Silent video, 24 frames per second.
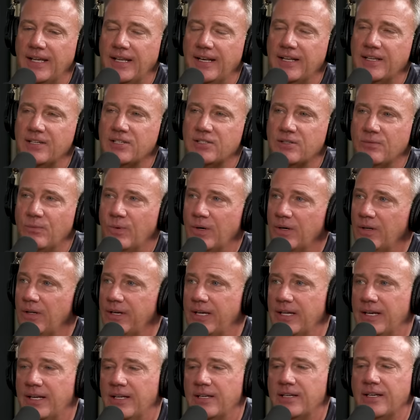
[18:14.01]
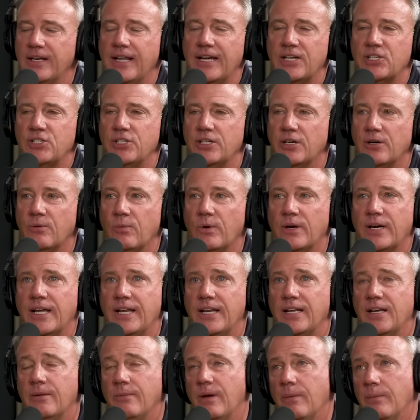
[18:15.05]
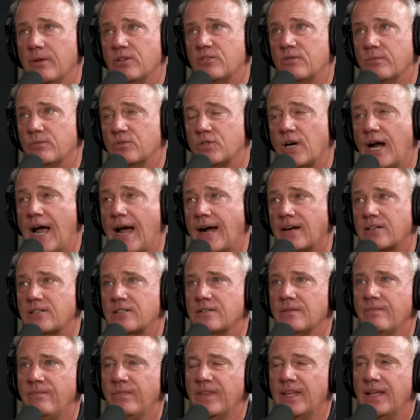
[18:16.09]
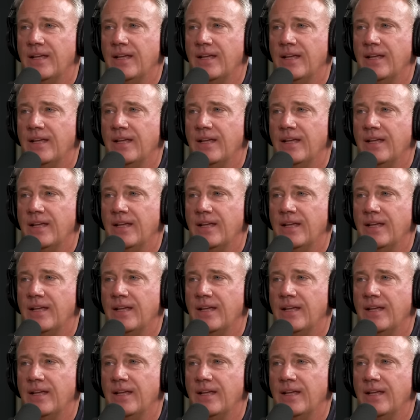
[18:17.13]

is, we're looking into next year. We're getting commitments from tracks